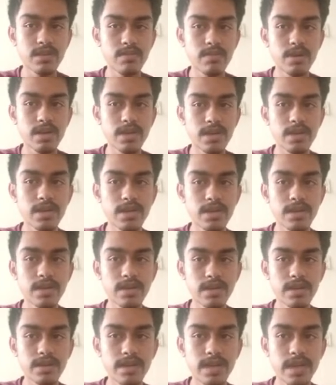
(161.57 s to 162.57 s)
the
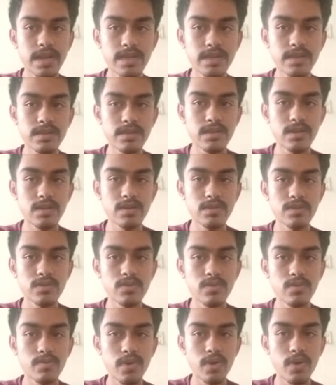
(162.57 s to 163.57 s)
button text turns
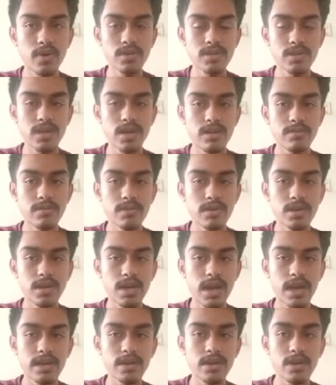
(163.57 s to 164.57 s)
to pause
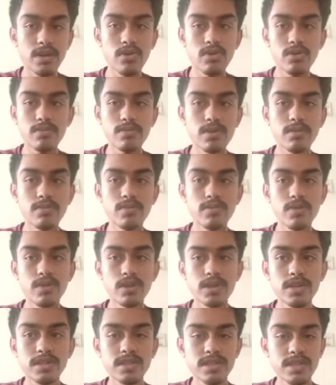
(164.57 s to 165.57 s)
timer and global
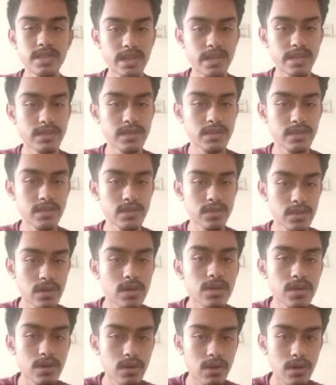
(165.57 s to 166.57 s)
boolean state is
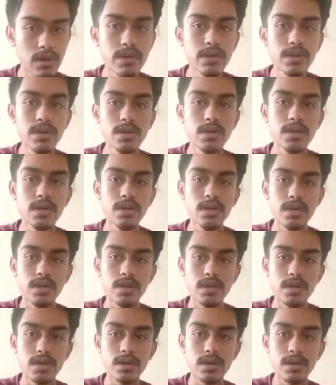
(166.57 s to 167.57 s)
turned on.
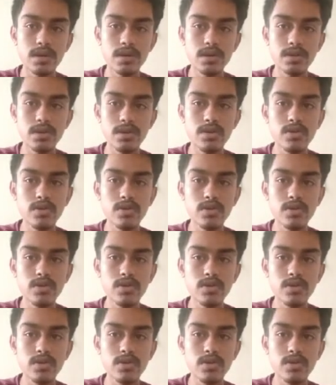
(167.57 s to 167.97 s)
The